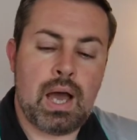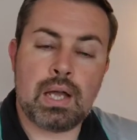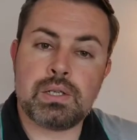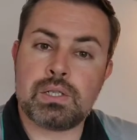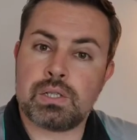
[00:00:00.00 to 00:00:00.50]

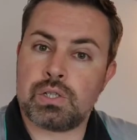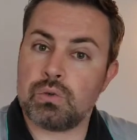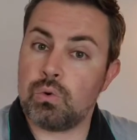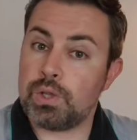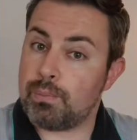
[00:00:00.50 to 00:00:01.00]
And
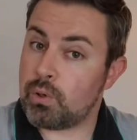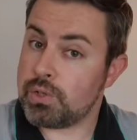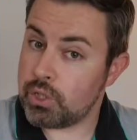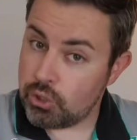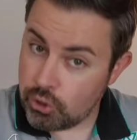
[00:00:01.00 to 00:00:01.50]
so the
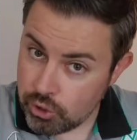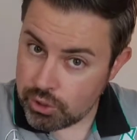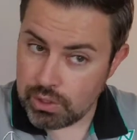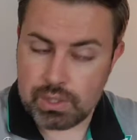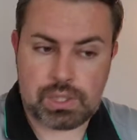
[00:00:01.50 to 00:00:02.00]

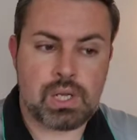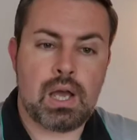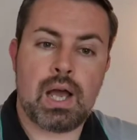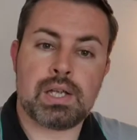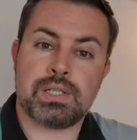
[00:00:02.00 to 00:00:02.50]
prosecutions,
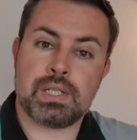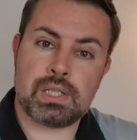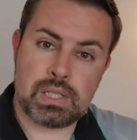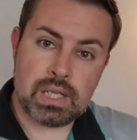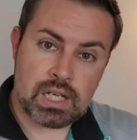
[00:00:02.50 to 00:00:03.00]
as the
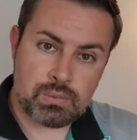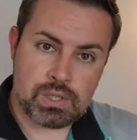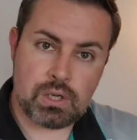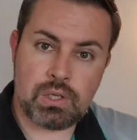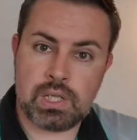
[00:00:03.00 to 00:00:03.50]
state was
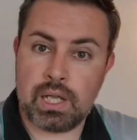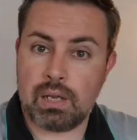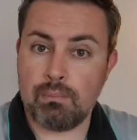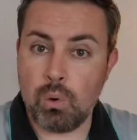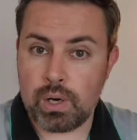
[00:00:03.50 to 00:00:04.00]
now
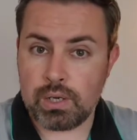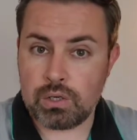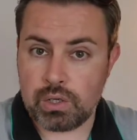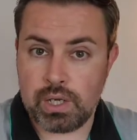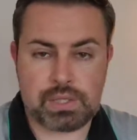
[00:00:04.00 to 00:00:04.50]
taking more
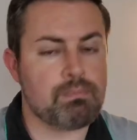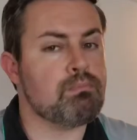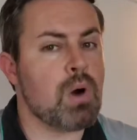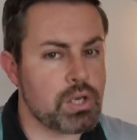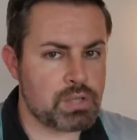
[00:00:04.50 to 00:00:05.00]
interest,
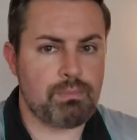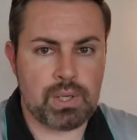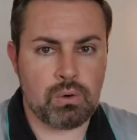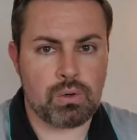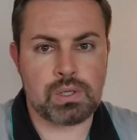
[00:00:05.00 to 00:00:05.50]
much
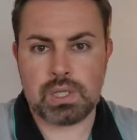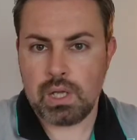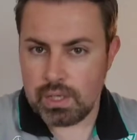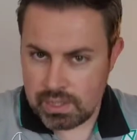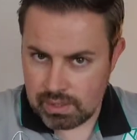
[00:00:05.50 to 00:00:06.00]
beyond
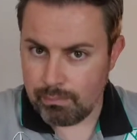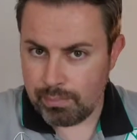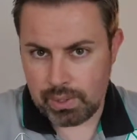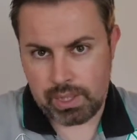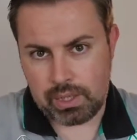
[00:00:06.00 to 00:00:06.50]

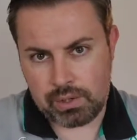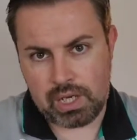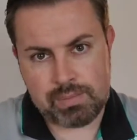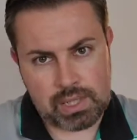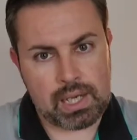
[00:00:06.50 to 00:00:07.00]
simply
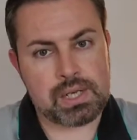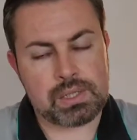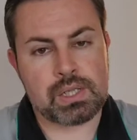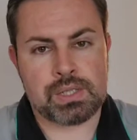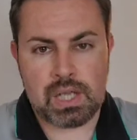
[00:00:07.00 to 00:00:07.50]
crimes against
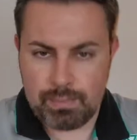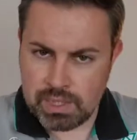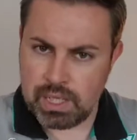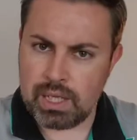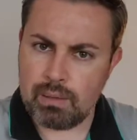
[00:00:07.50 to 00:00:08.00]
the state, but
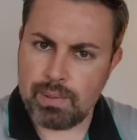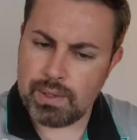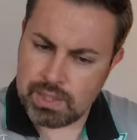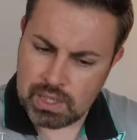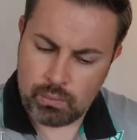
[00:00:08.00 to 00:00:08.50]
taking, by
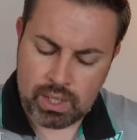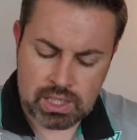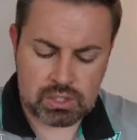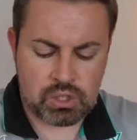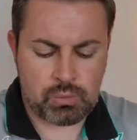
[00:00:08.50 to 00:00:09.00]
the time we
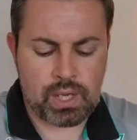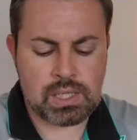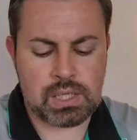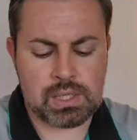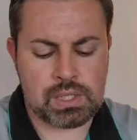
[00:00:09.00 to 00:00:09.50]
get to the
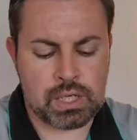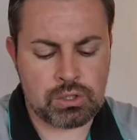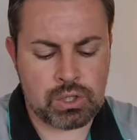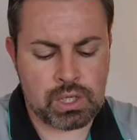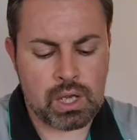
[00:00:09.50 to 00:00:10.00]
20th
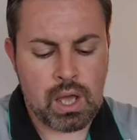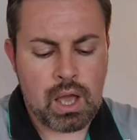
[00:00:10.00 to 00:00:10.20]
century,